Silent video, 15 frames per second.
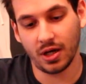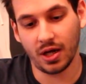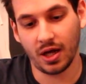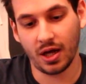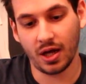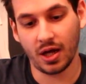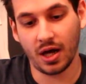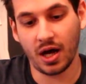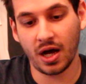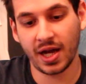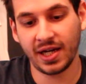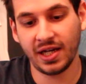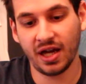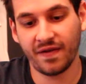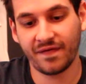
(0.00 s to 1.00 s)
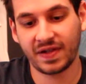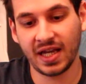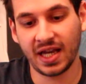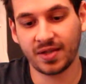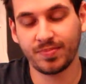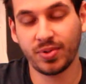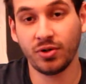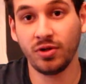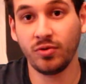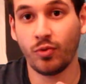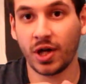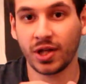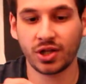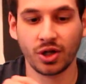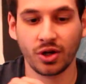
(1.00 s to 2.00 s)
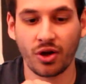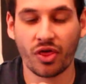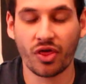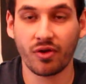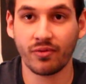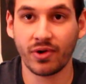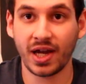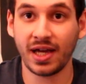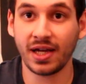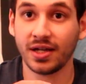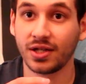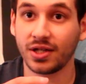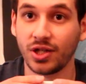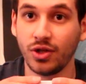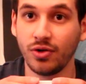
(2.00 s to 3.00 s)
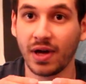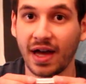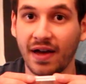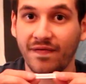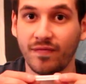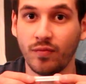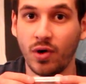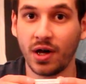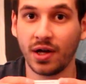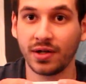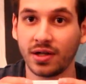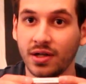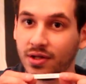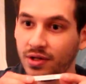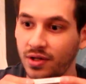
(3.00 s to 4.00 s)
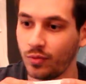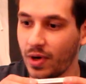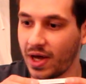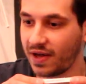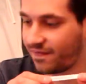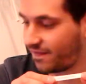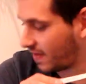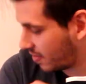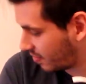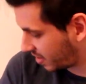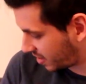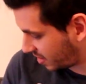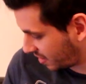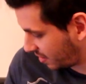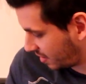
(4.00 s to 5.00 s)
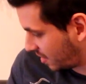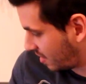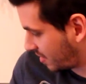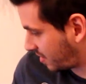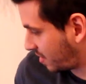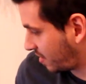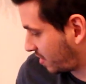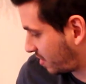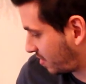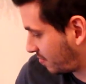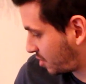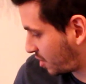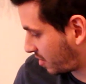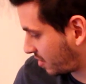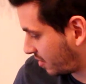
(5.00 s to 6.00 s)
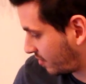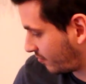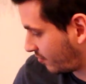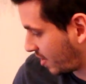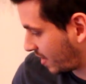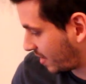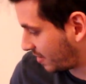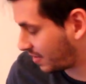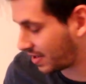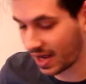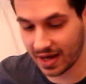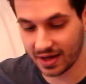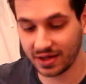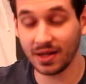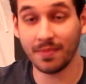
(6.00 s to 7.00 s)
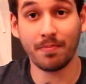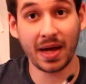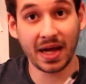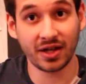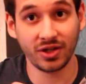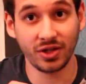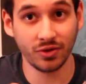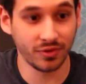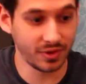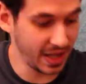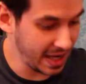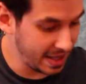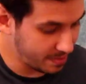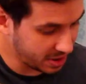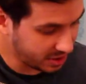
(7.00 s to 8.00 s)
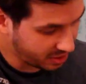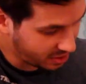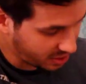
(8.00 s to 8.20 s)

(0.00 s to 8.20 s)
I Love Deadpool 123, you have won the Wayfarer sunglasses. So I'm just going to write that in the back of your name,